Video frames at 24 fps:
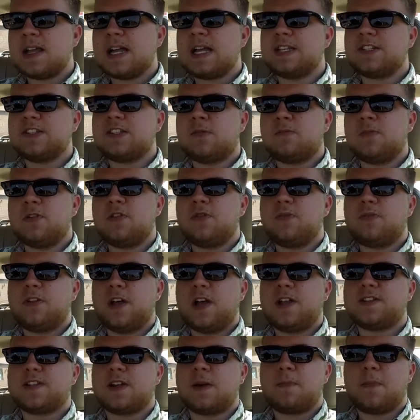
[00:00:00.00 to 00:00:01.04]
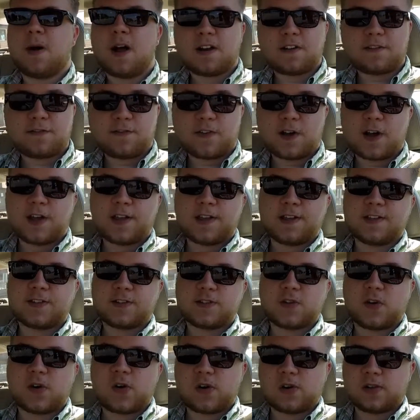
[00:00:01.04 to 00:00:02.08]
As someone who plans on modifying
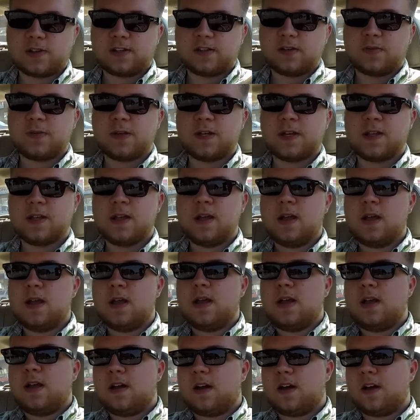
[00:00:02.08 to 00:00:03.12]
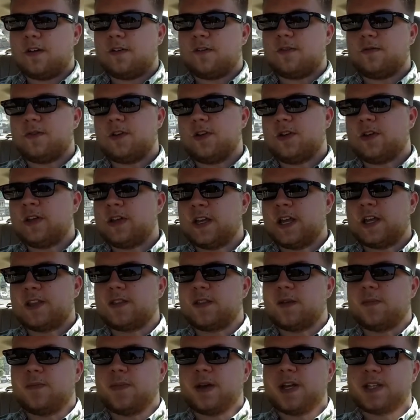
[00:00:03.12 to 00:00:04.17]
his car a little bit, you can
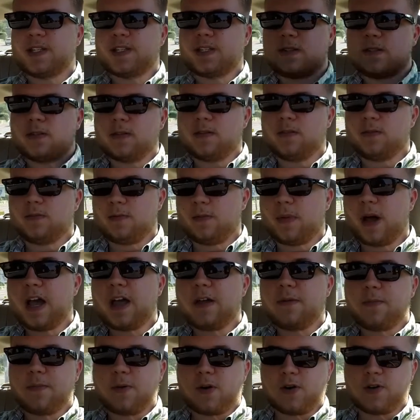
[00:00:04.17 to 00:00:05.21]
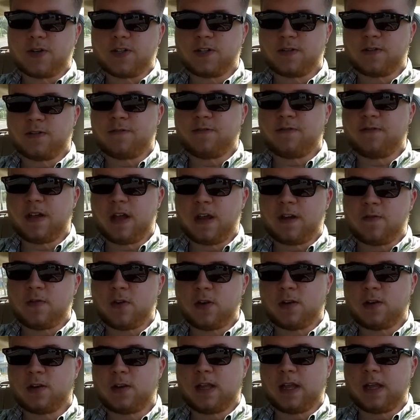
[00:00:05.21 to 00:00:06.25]
get the best, my personal
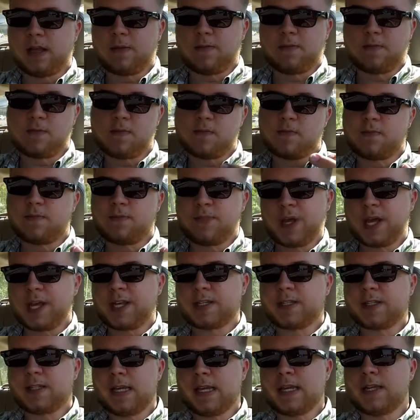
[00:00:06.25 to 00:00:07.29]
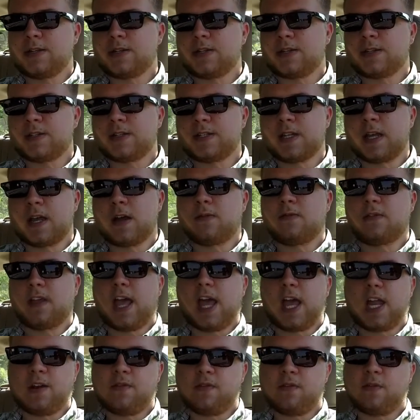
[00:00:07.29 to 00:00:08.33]
favorite and best engine sound
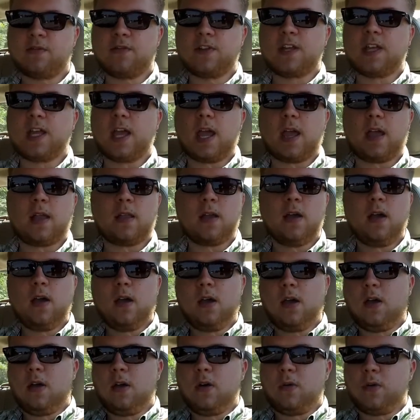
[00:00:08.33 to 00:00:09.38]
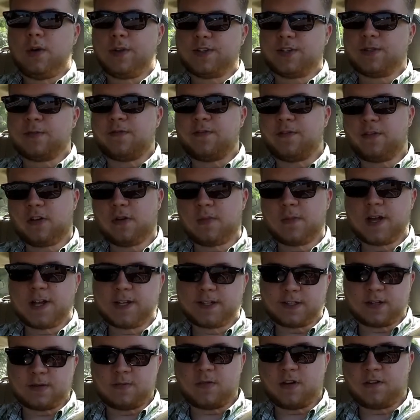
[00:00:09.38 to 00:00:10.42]
out of a V8 with some
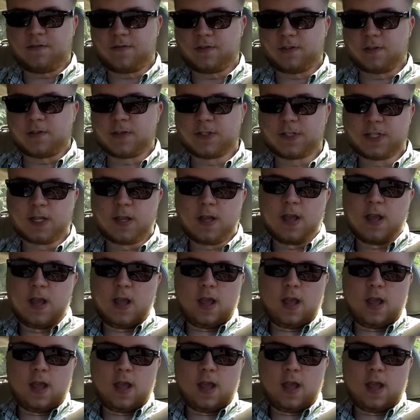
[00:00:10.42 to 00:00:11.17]
Flowmaster mufflers,